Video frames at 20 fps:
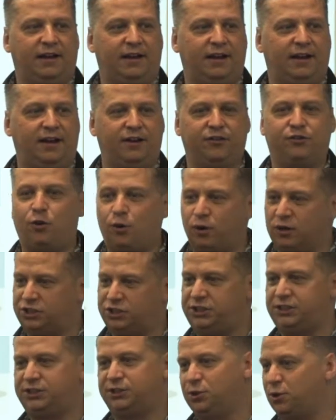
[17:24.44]
And of course,
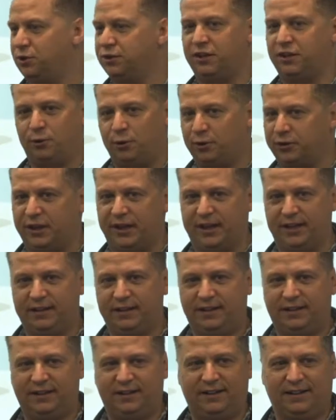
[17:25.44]
she sold the whole thing,
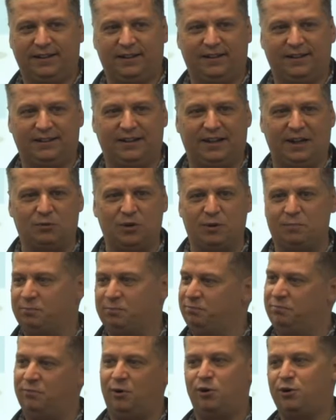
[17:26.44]
and we
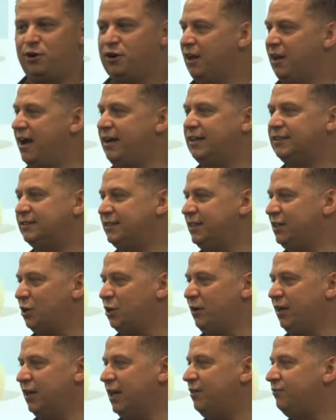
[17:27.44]
hook, line, and sinker,
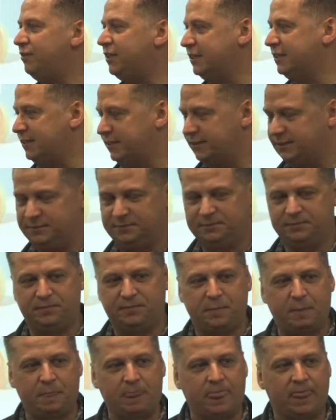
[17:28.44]
we loved it.
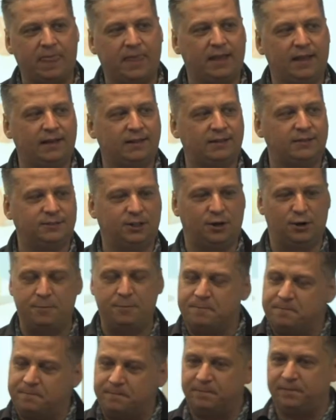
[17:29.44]
So,
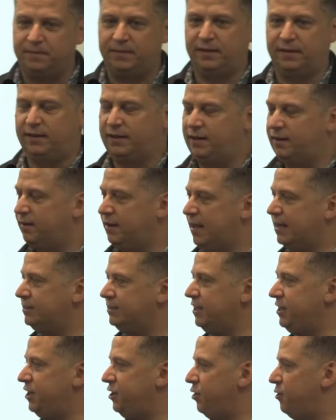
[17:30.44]
next
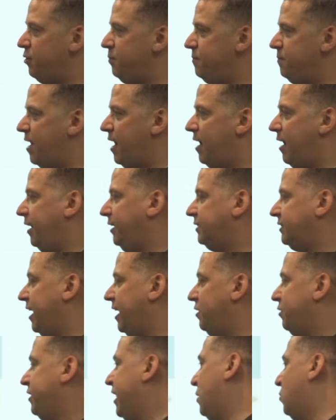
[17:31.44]
thing you know, I decide,
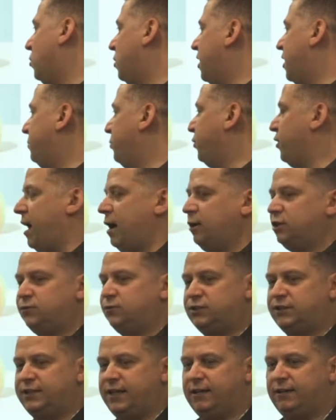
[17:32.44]
okay, we're gonna put our house for
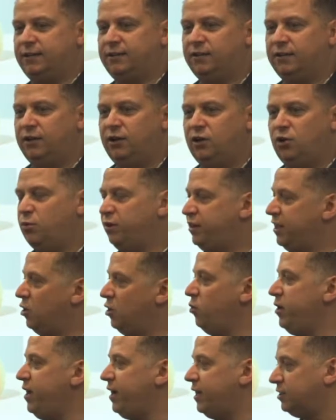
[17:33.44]
sale. Within a
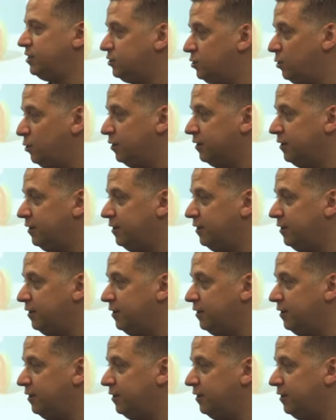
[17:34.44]
week, it's sold.